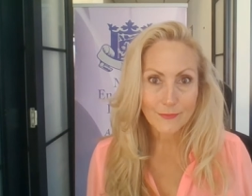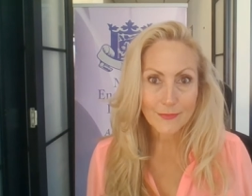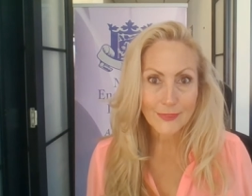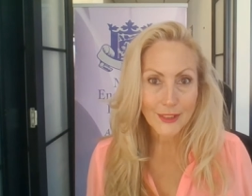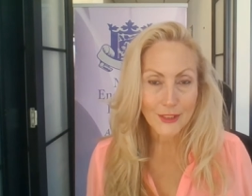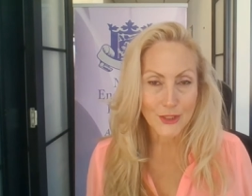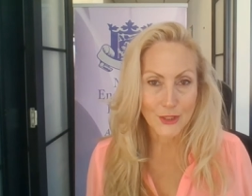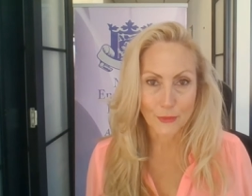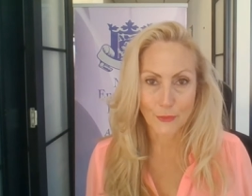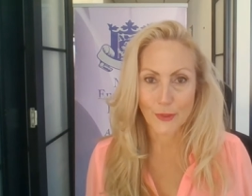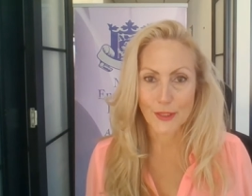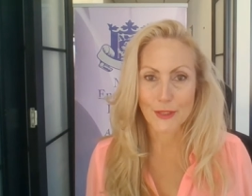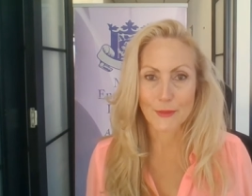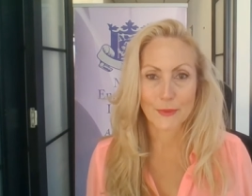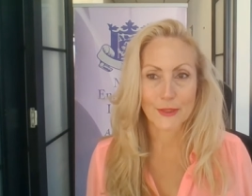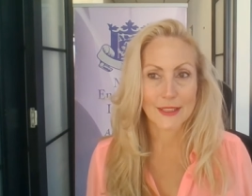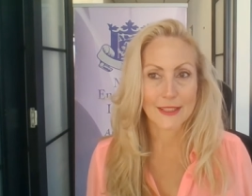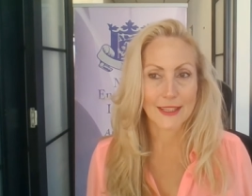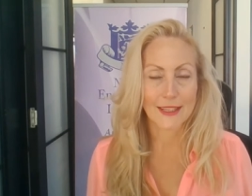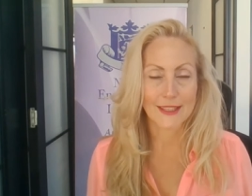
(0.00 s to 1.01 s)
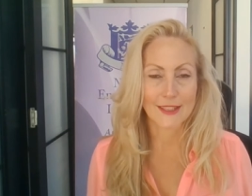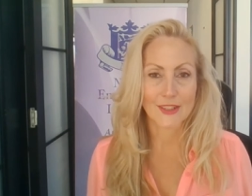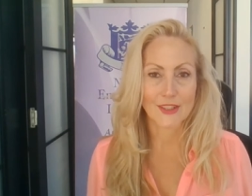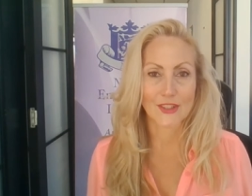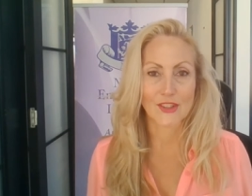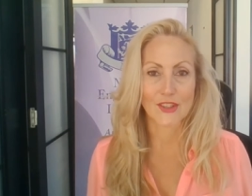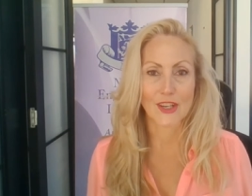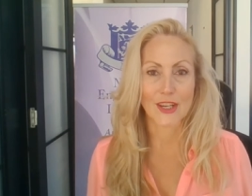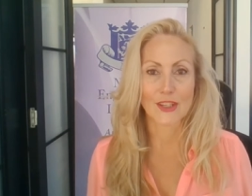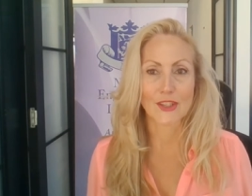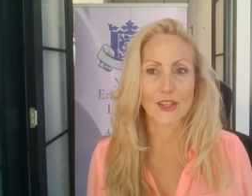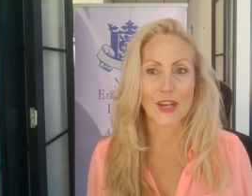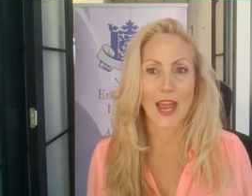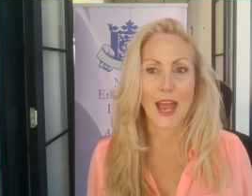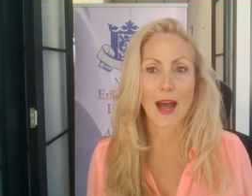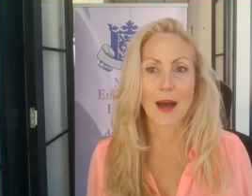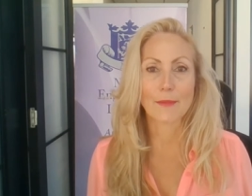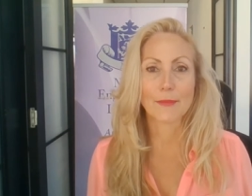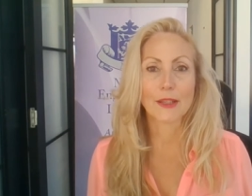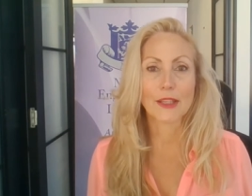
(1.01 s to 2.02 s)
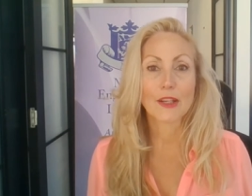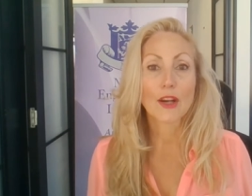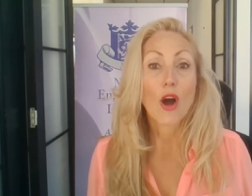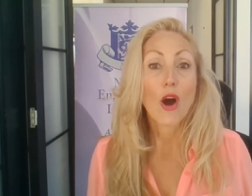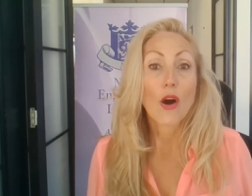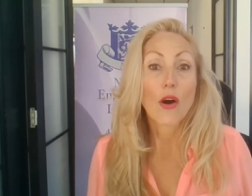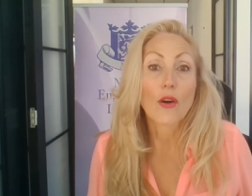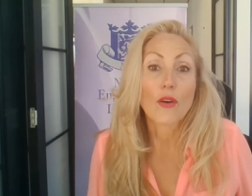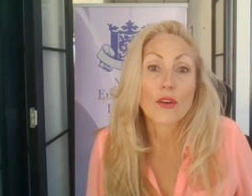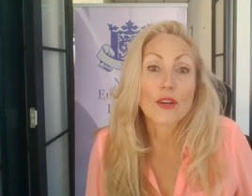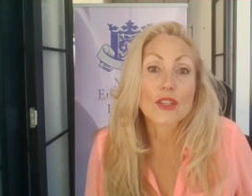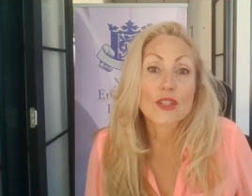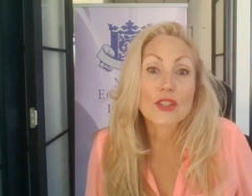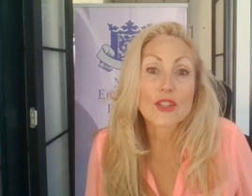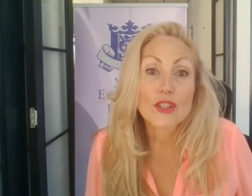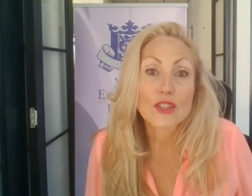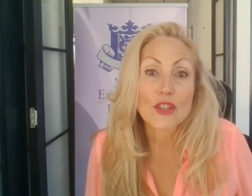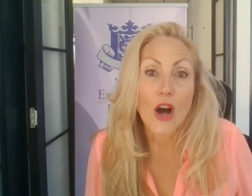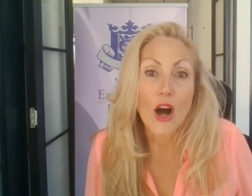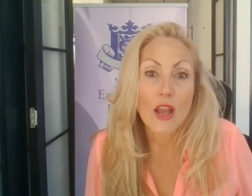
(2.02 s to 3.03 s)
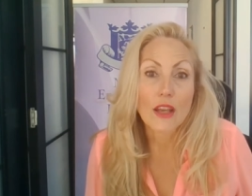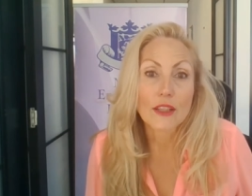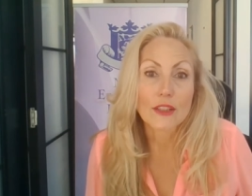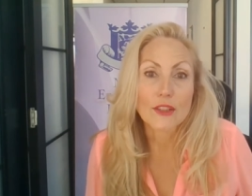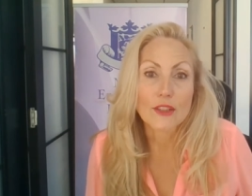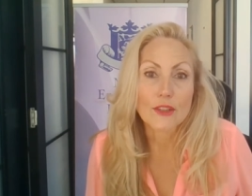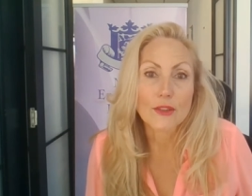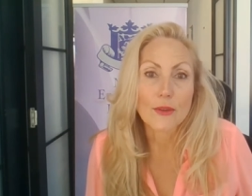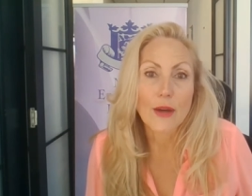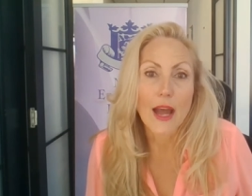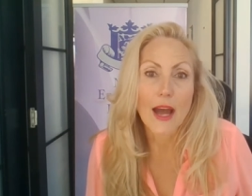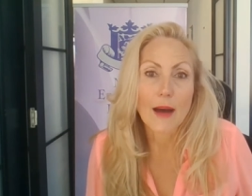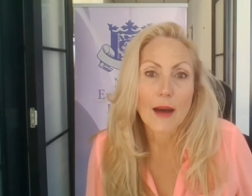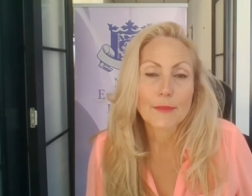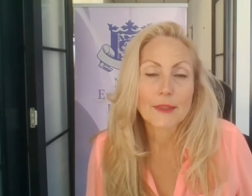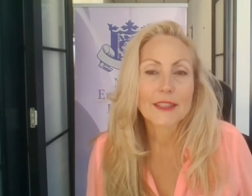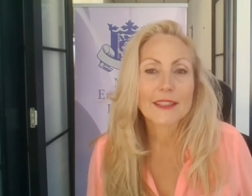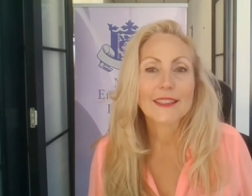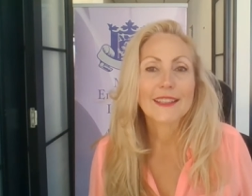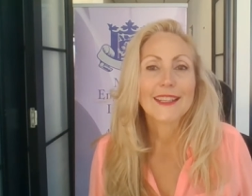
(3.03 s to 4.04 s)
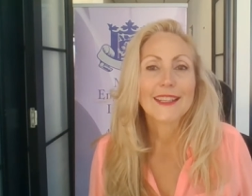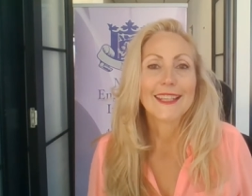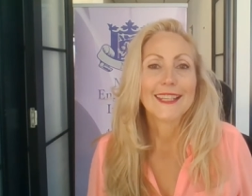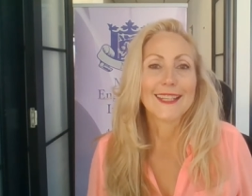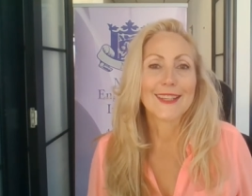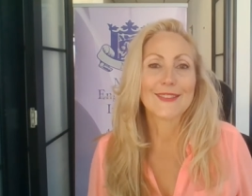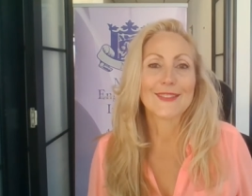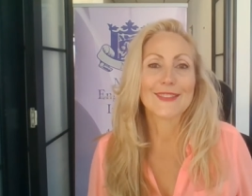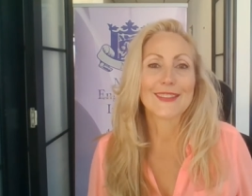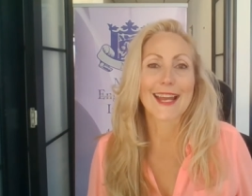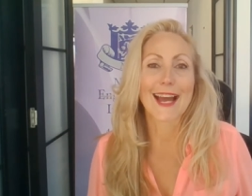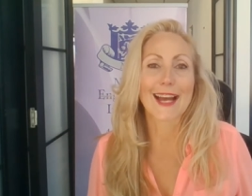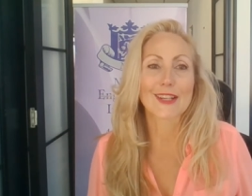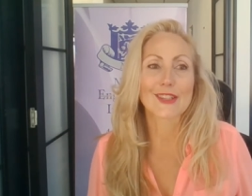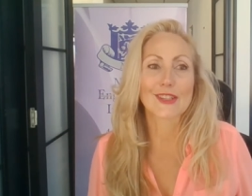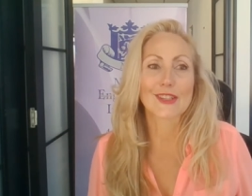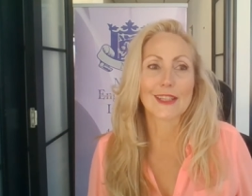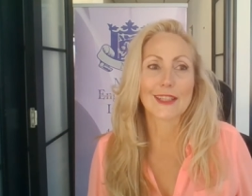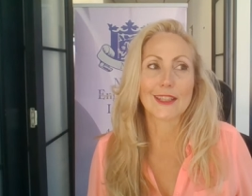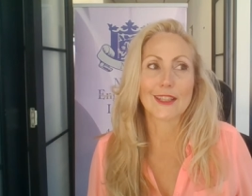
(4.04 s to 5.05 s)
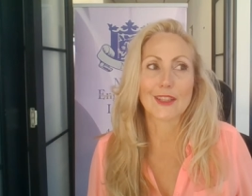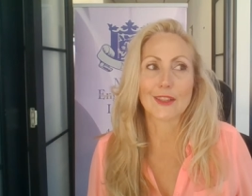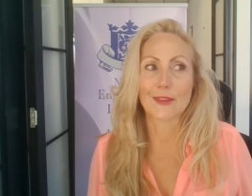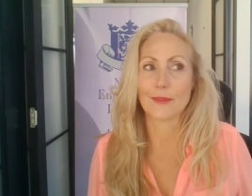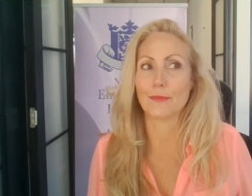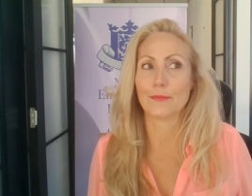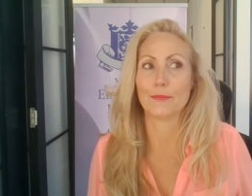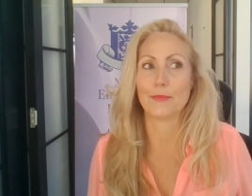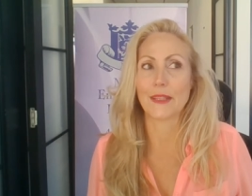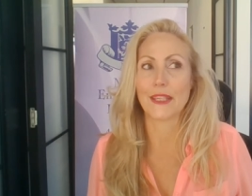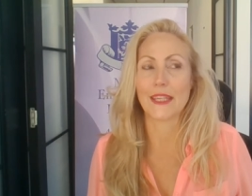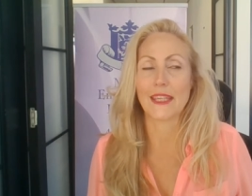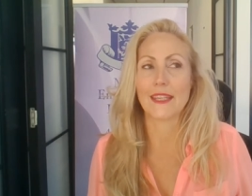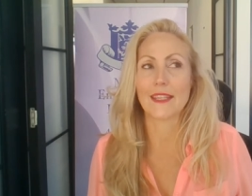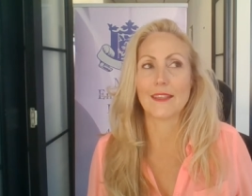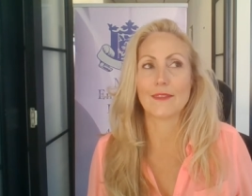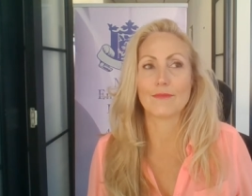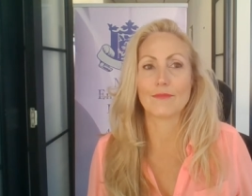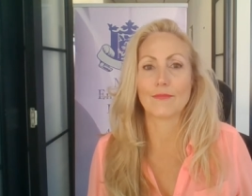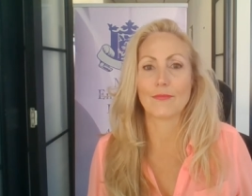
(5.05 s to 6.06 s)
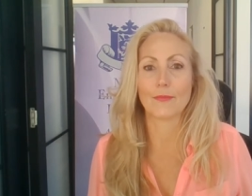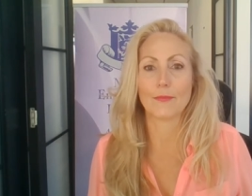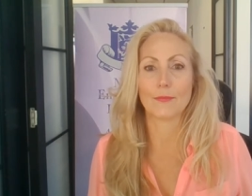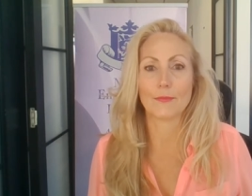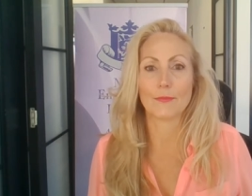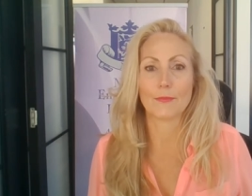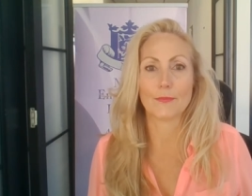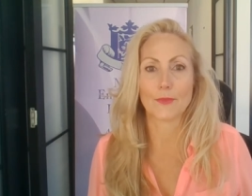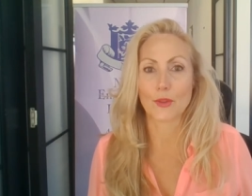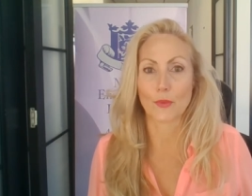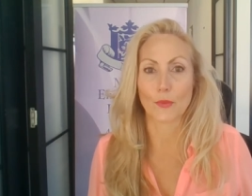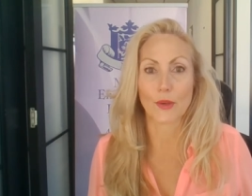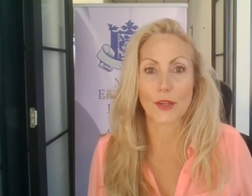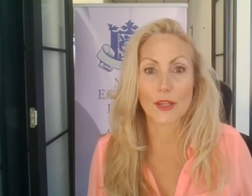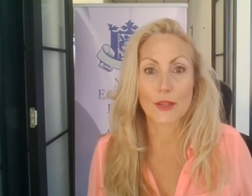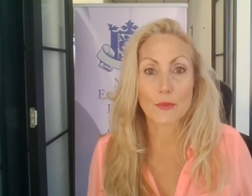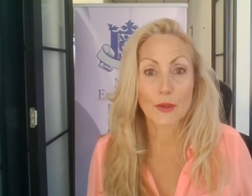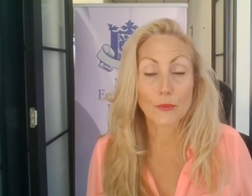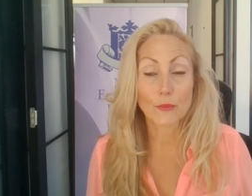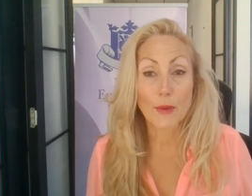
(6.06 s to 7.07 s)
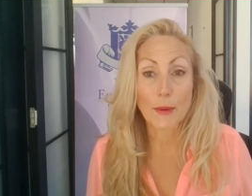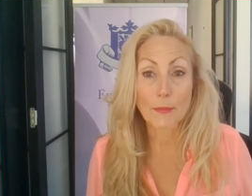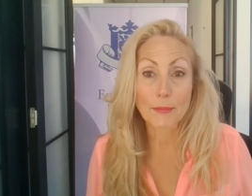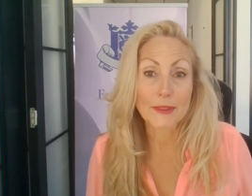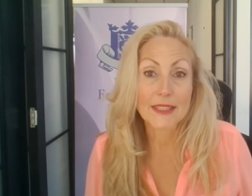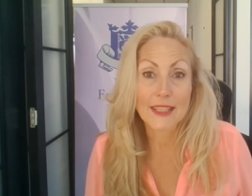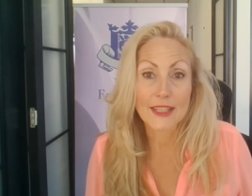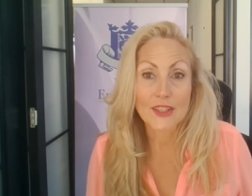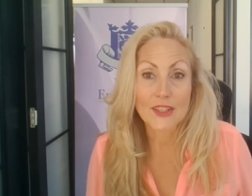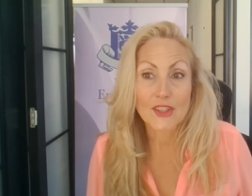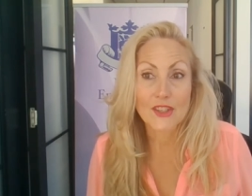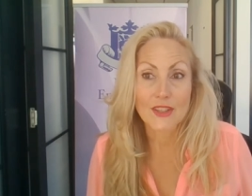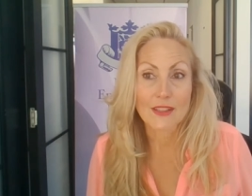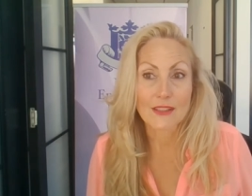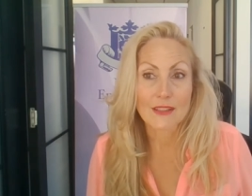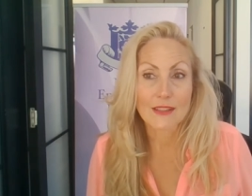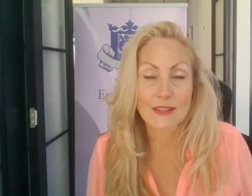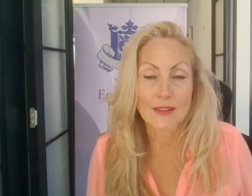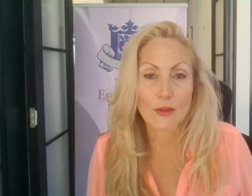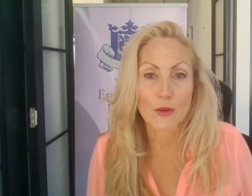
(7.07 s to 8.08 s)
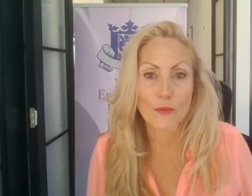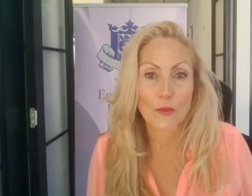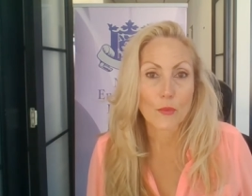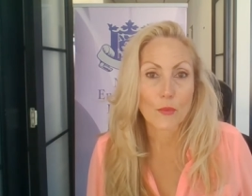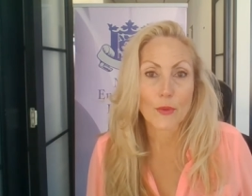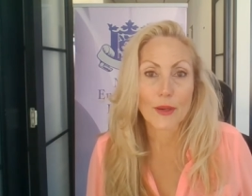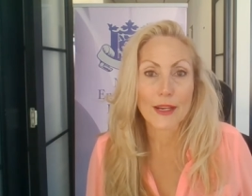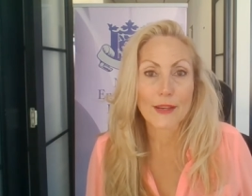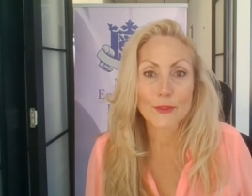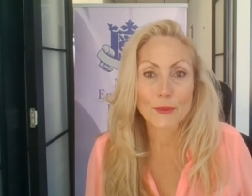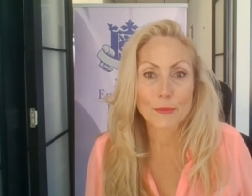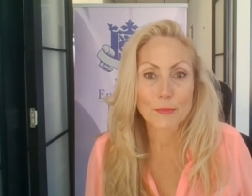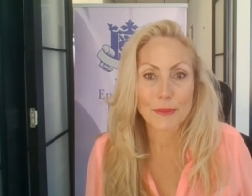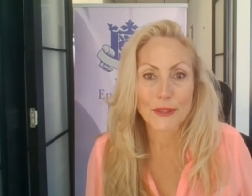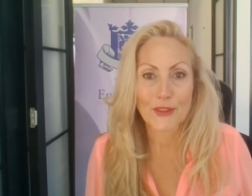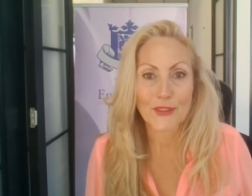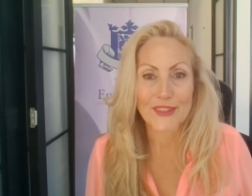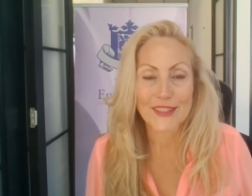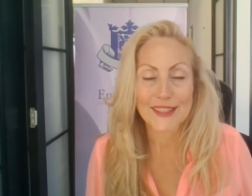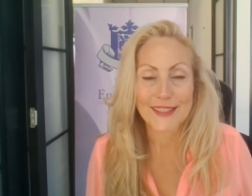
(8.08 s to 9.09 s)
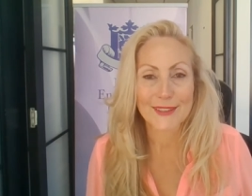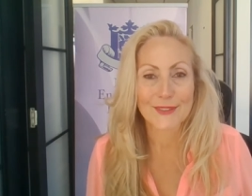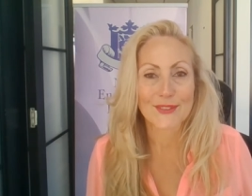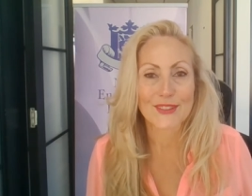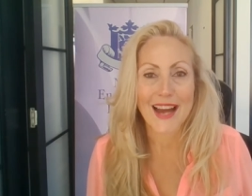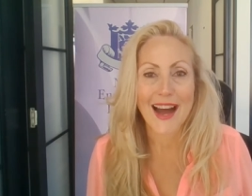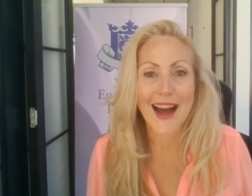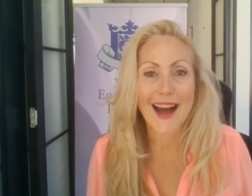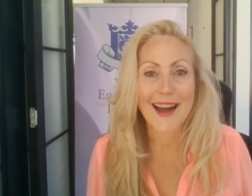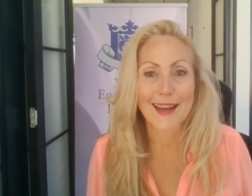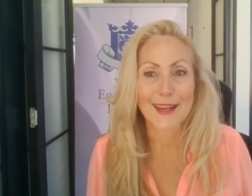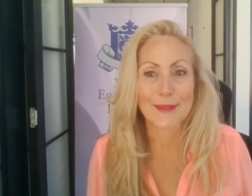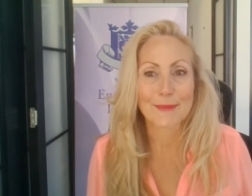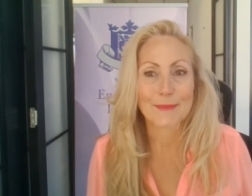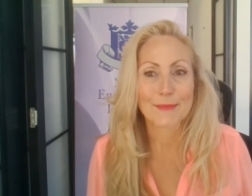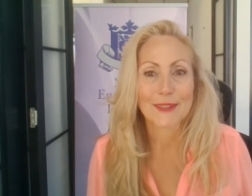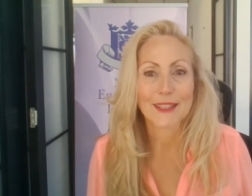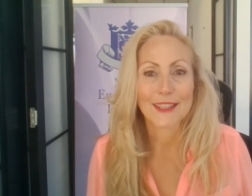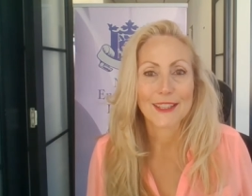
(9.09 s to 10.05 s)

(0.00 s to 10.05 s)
21 days to change a habit or install a new habit. It would actually could be 21 repetitions over whatever period of time